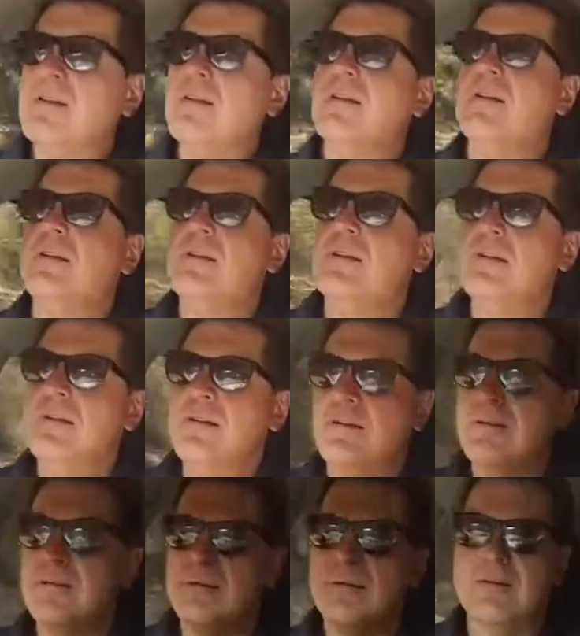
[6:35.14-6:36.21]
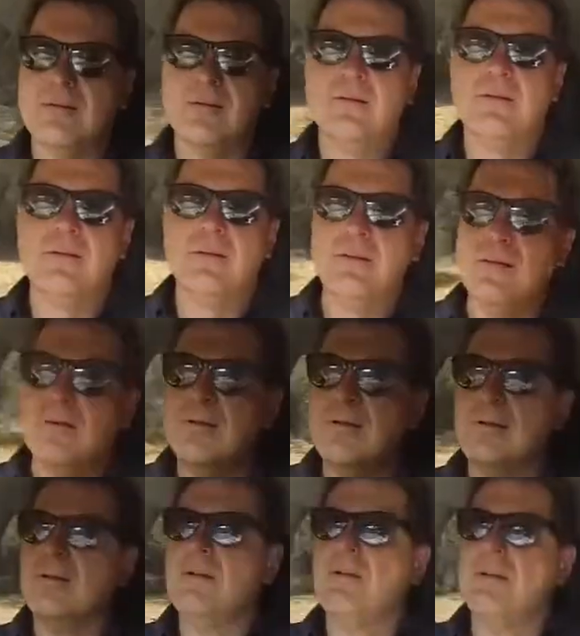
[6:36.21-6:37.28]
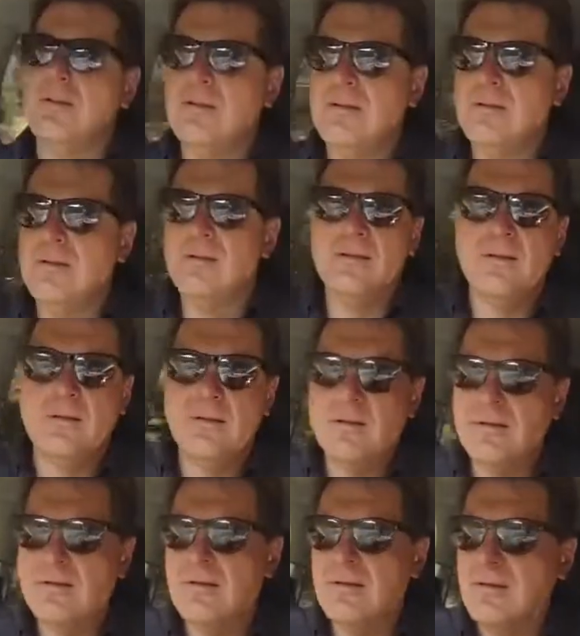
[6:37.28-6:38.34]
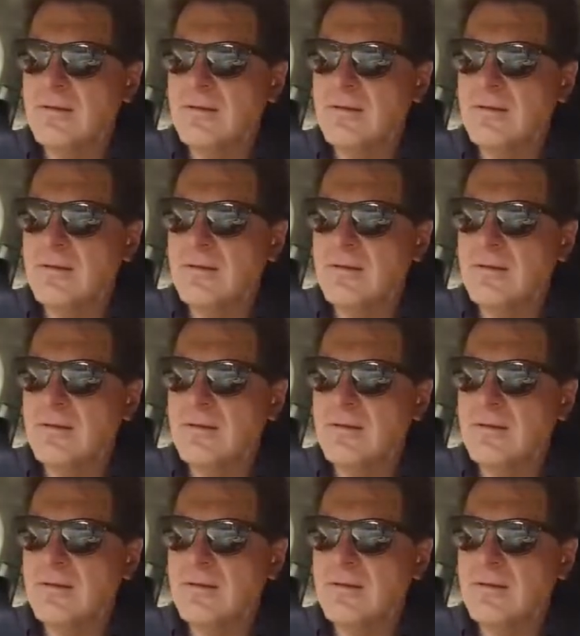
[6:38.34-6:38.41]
No words are spoken by the person on screen.